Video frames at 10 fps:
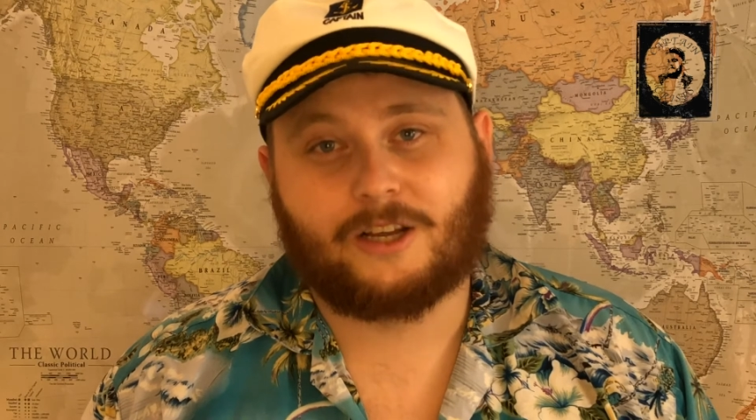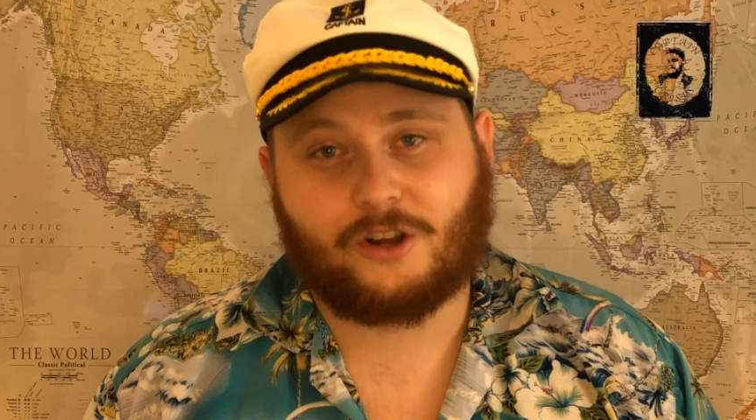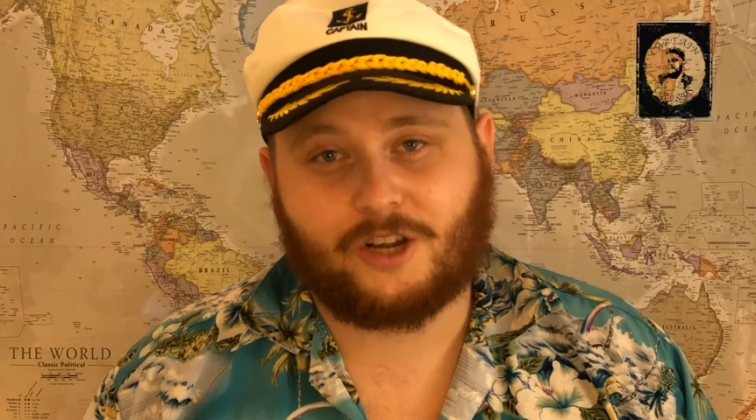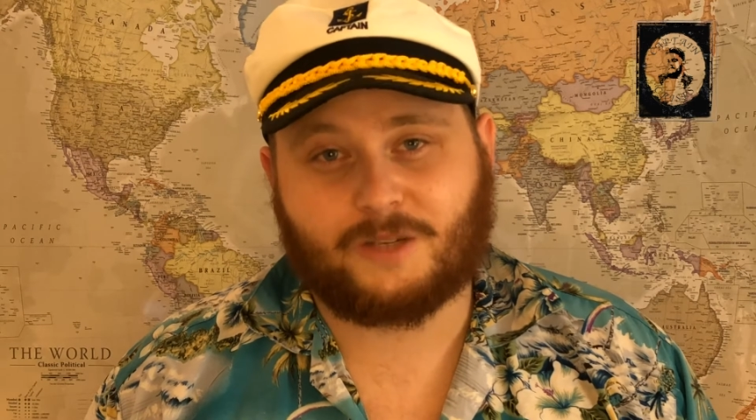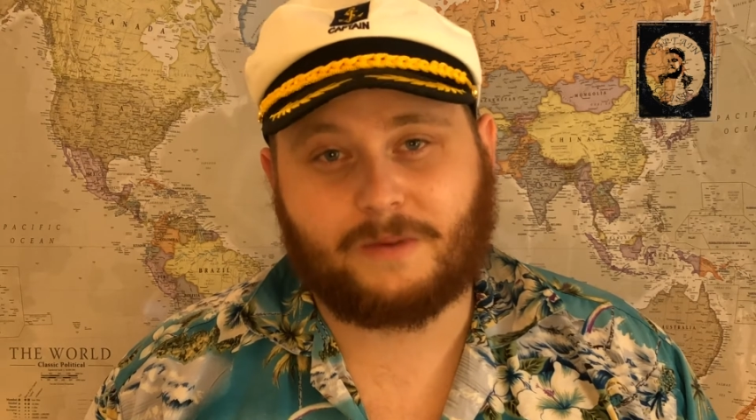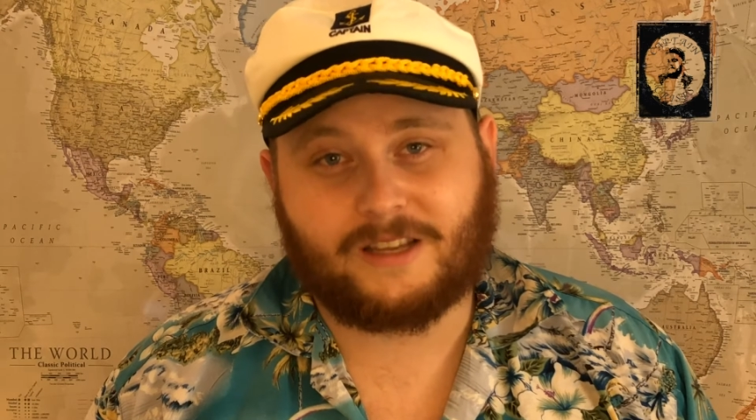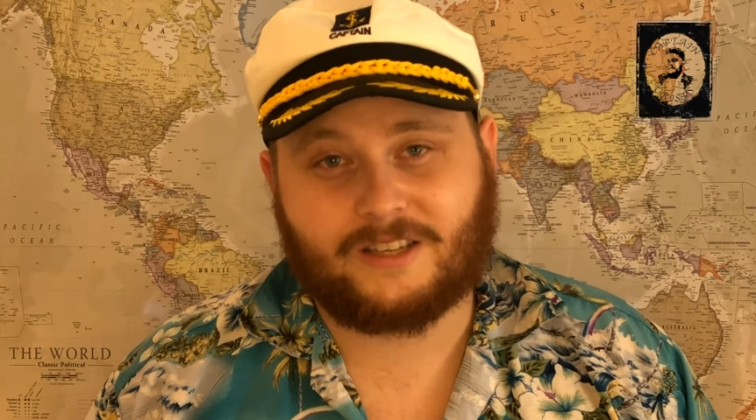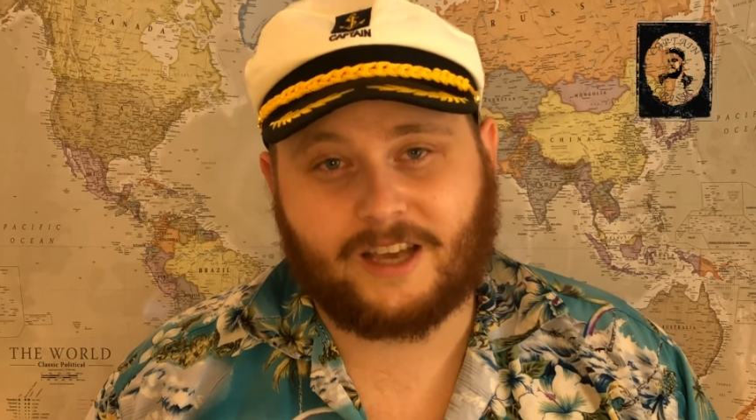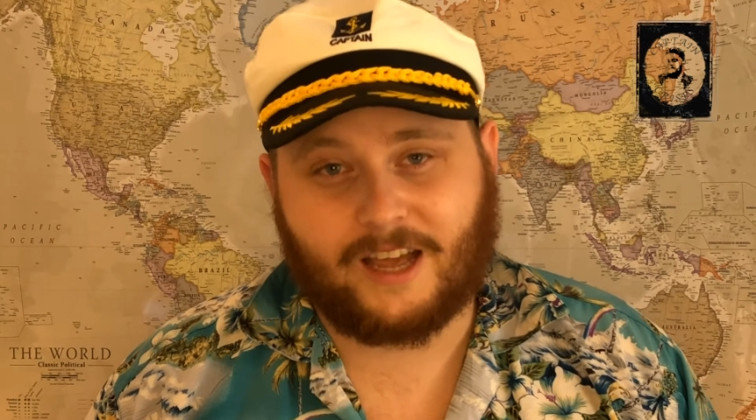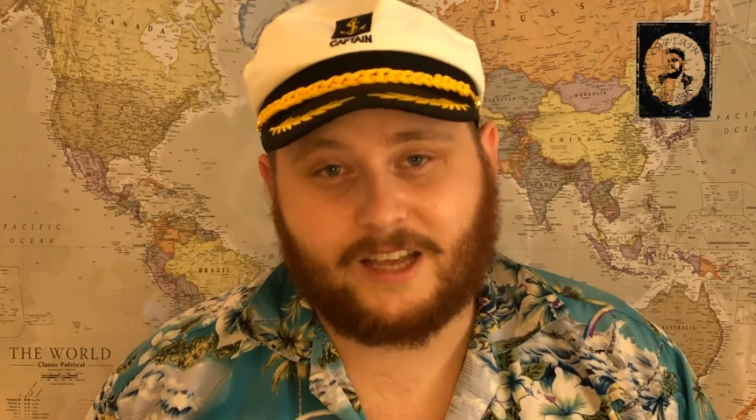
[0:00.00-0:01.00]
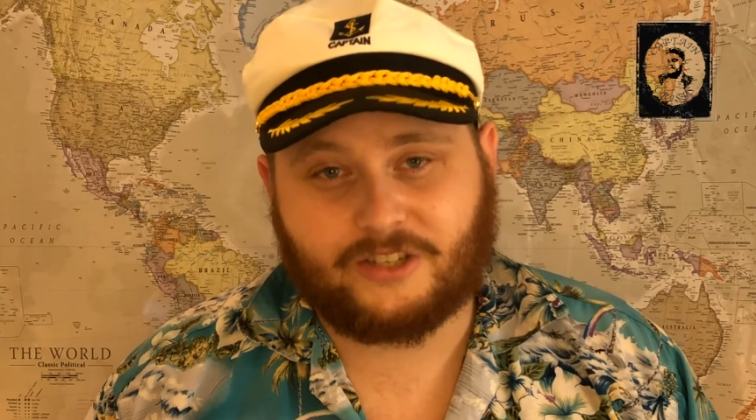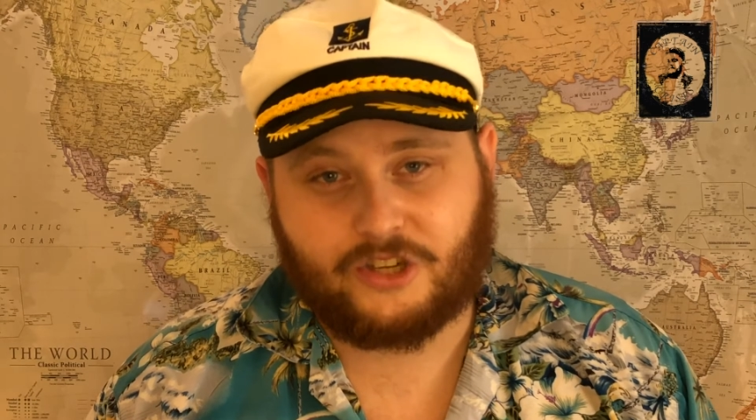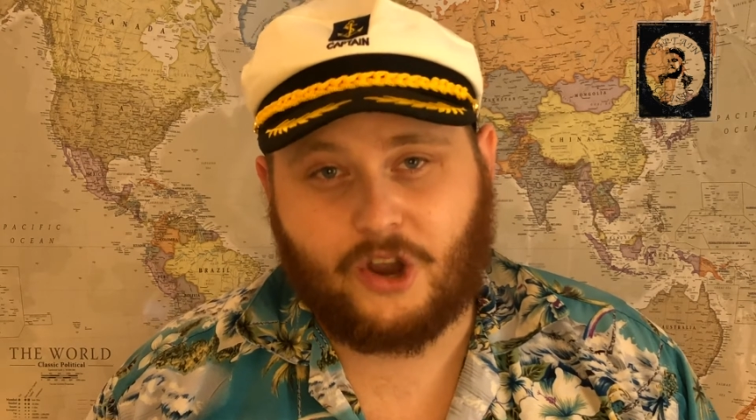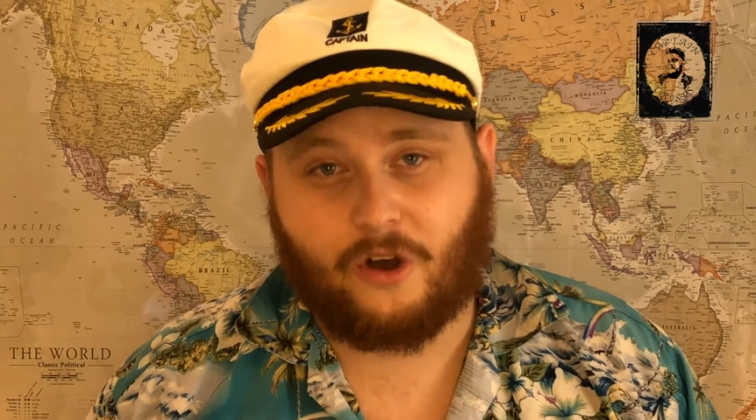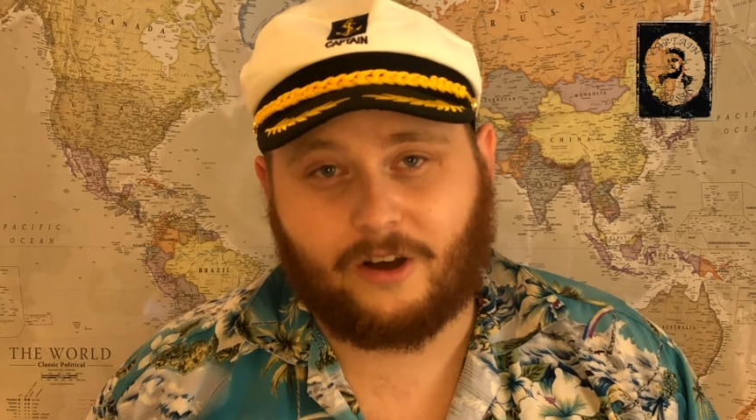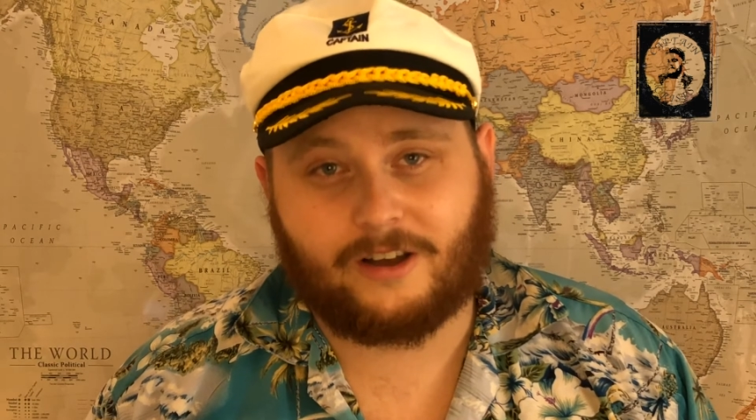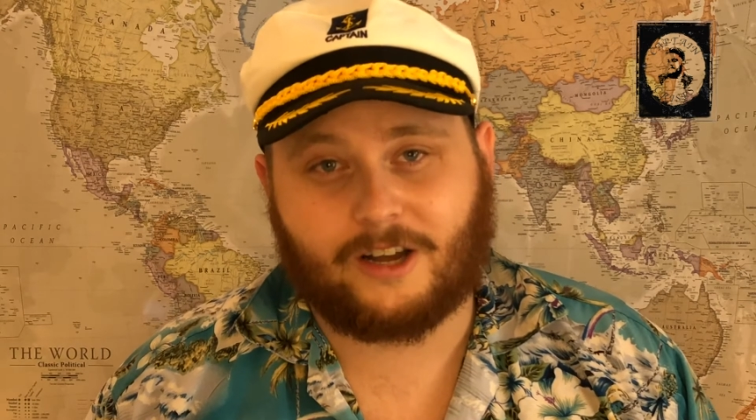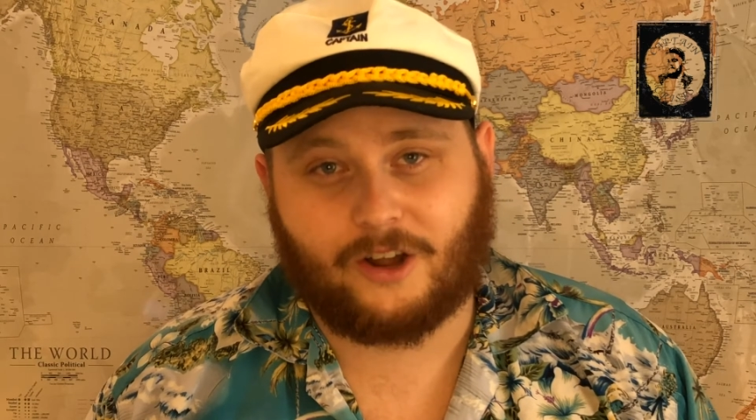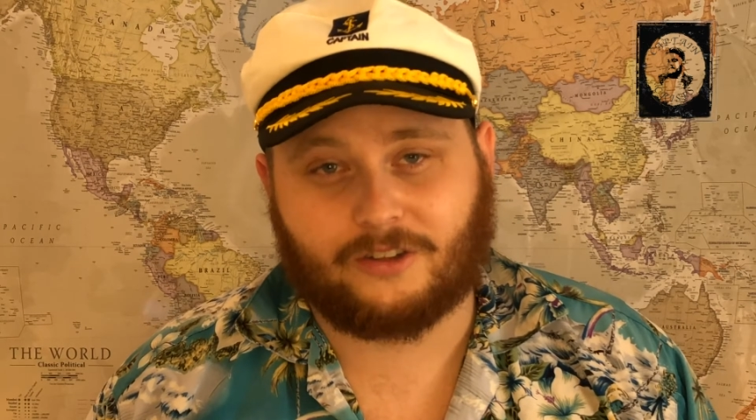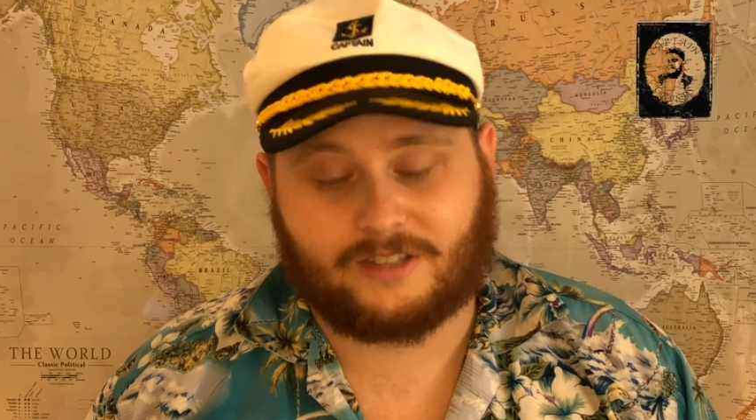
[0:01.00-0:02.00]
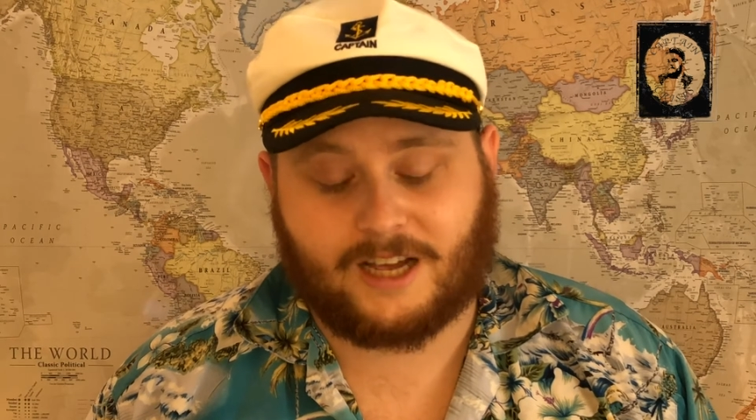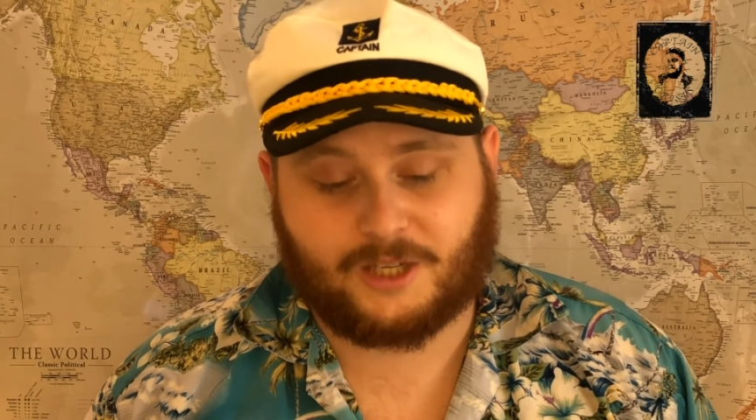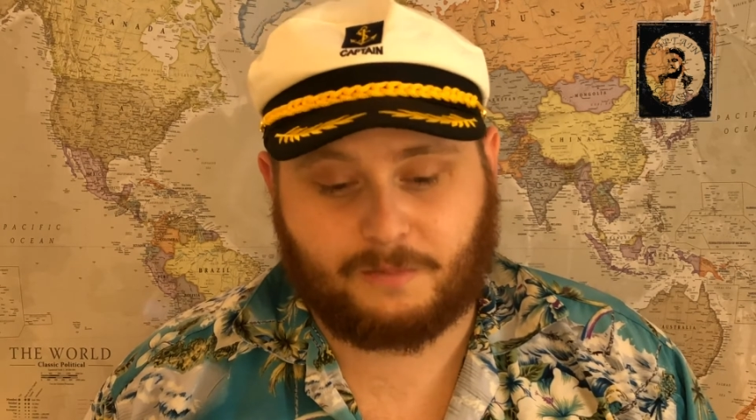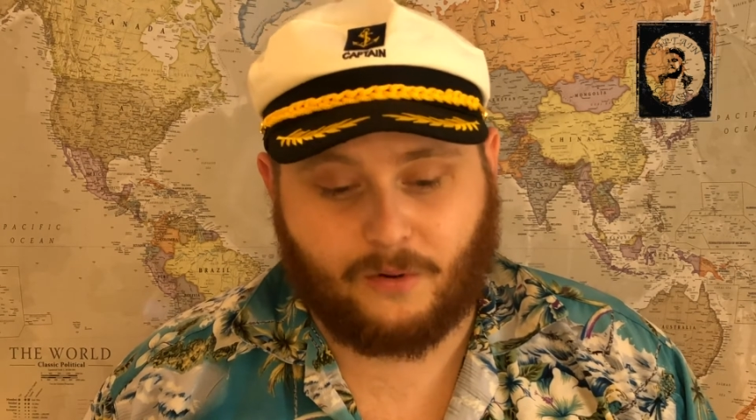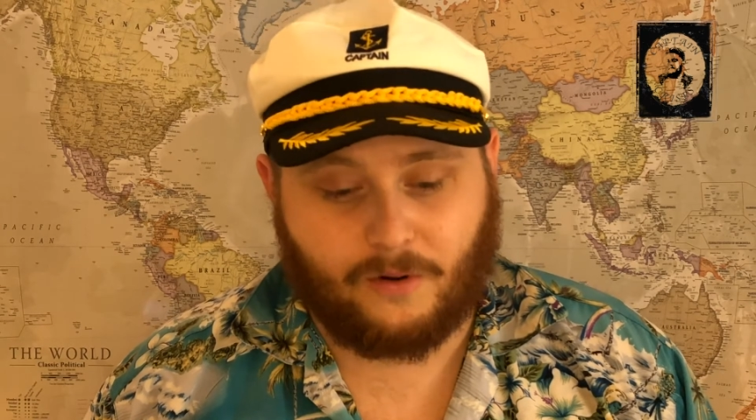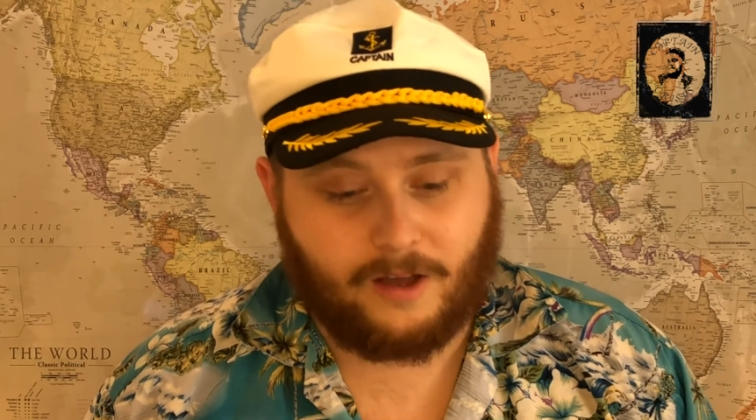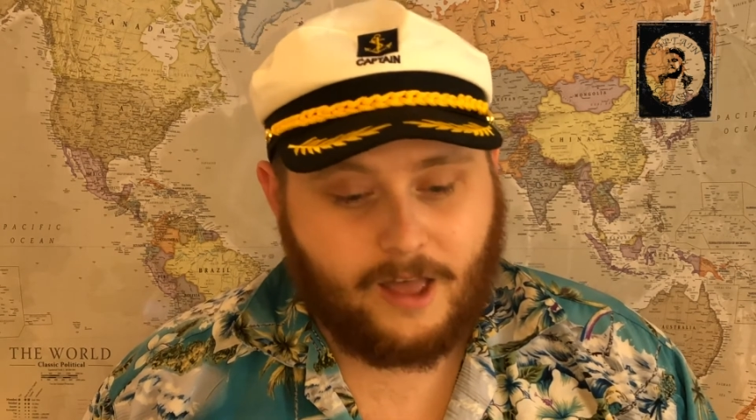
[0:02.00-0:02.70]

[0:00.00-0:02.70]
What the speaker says: Crisp eating is not a contact sport,